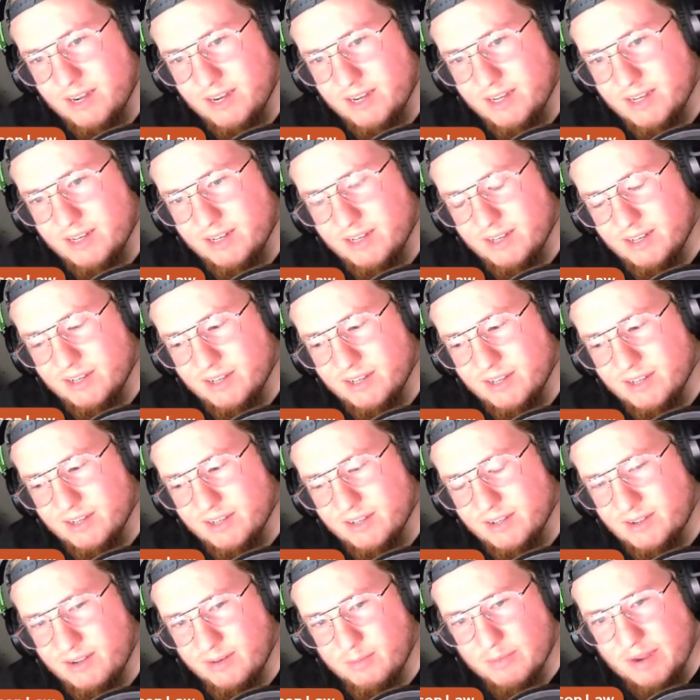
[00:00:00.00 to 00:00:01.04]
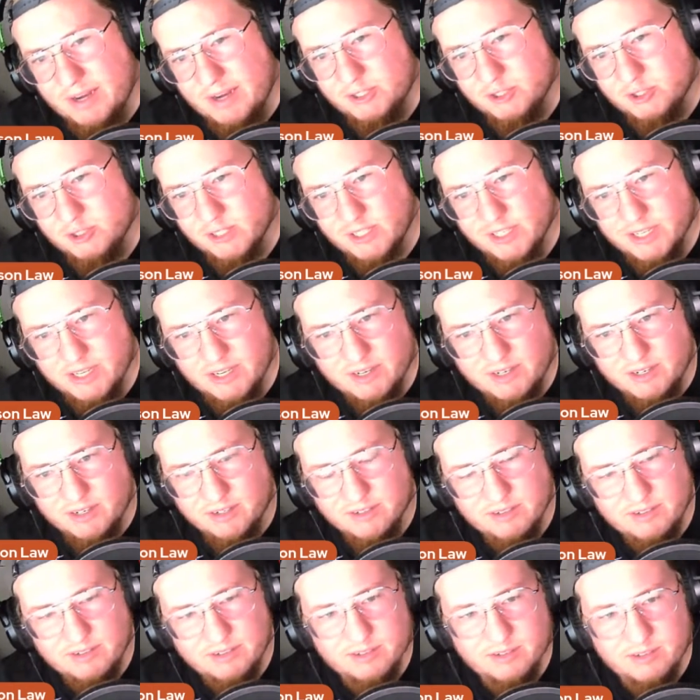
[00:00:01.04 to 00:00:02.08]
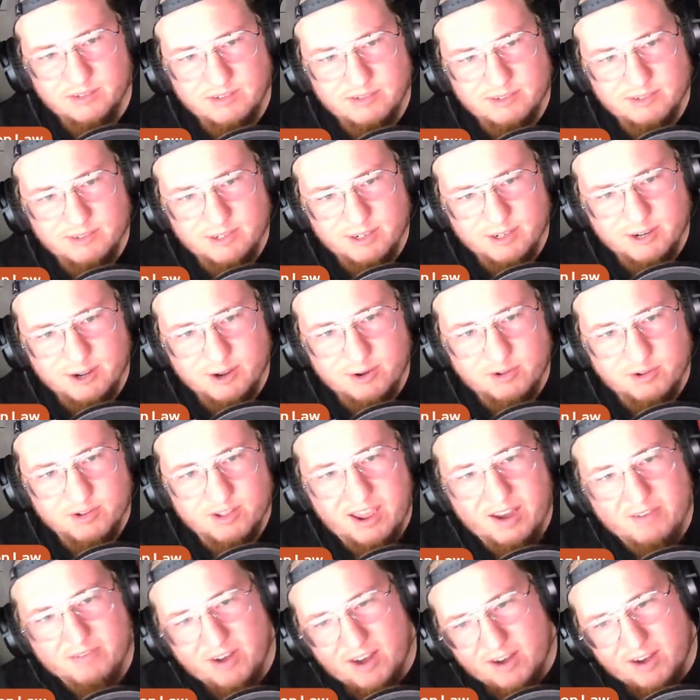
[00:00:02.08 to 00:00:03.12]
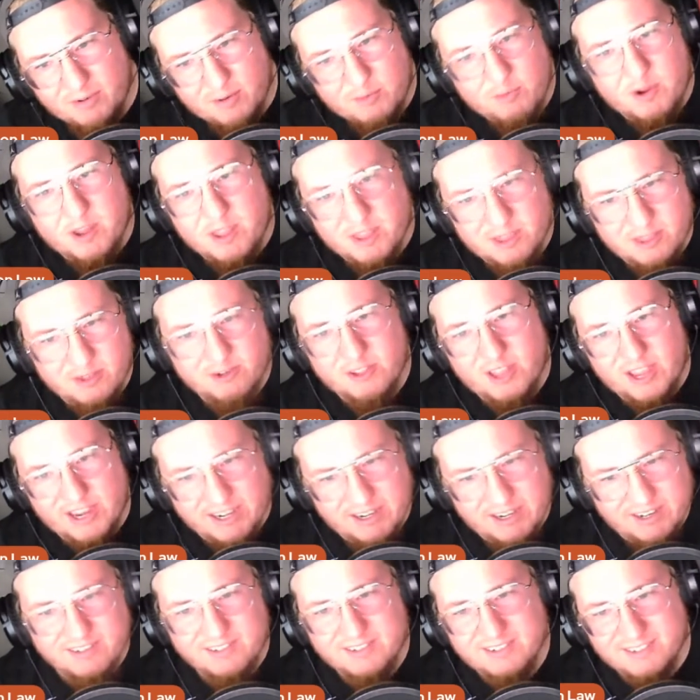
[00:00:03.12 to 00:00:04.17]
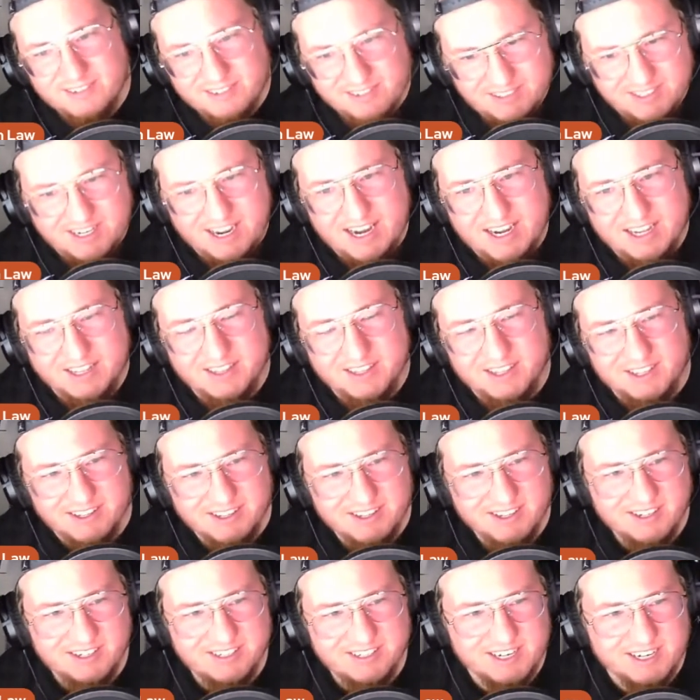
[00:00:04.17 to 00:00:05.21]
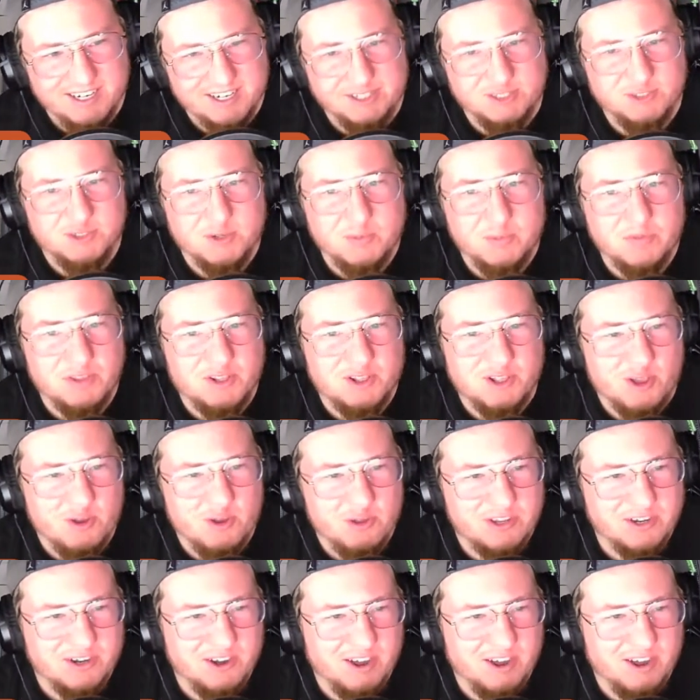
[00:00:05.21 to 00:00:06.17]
in Major League. Yeah, that's what I was saying. Everyone, they're like, yeah, taking a strip of the clothing